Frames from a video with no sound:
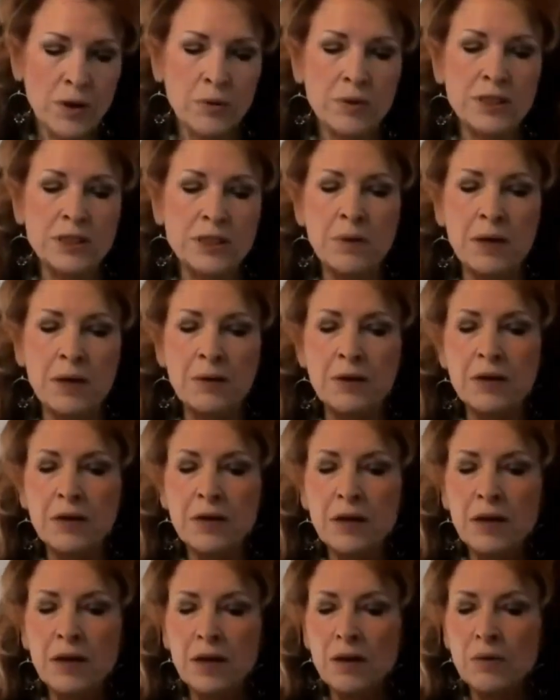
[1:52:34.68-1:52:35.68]
what it was meant
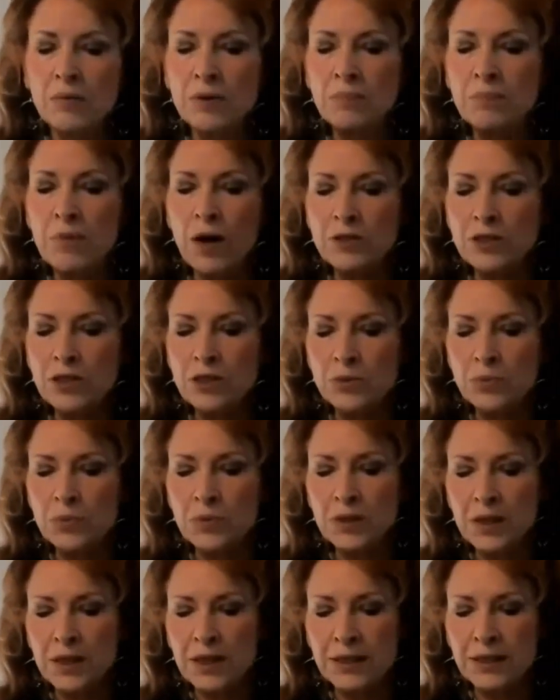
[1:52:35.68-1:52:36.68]
when Moses
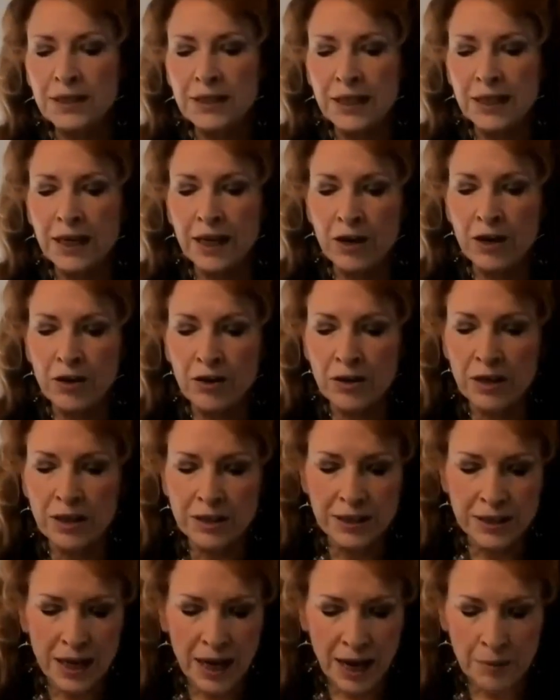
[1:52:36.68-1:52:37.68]
was cleansing Aaron
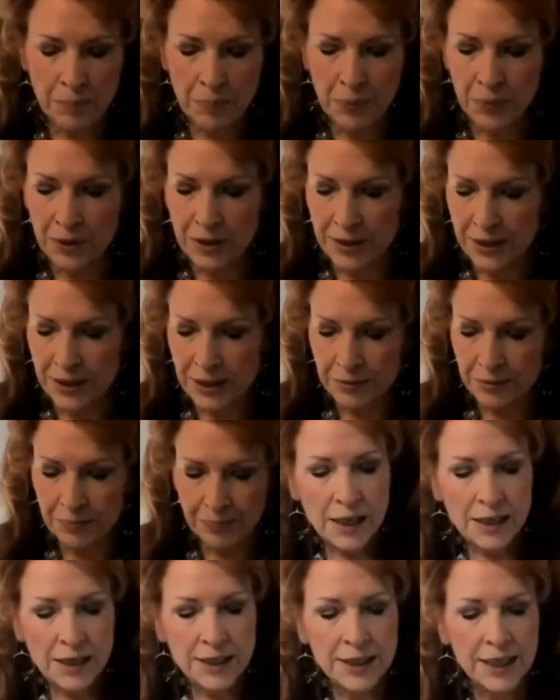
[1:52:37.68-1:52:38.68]
as the high priest.
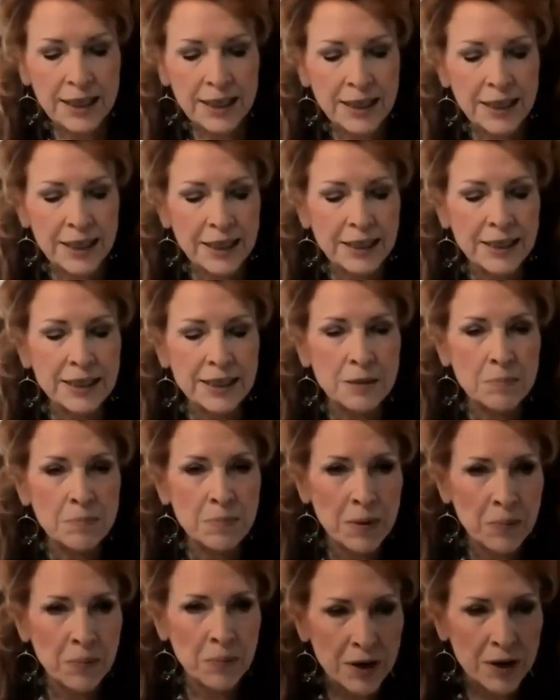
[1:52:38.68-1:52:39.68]
To cleanse the
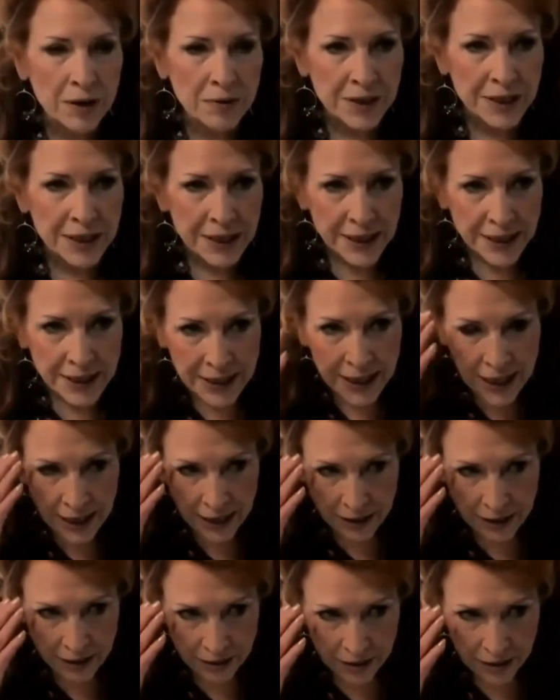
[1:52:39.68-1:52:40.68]
memory of
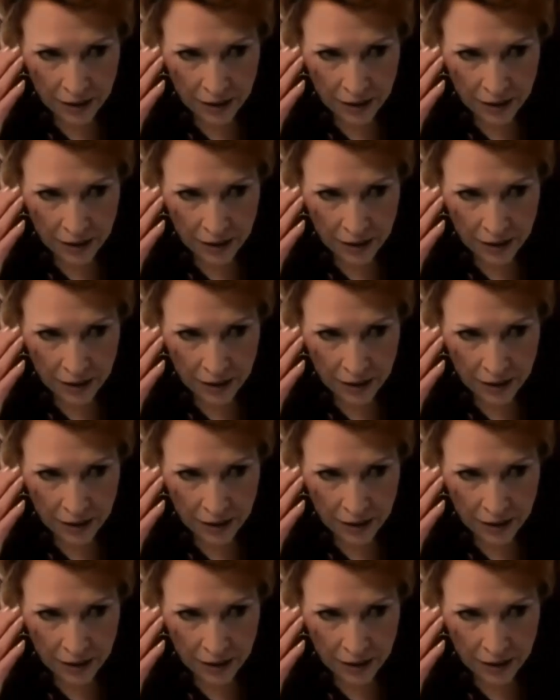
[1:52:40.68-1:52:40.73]
sin,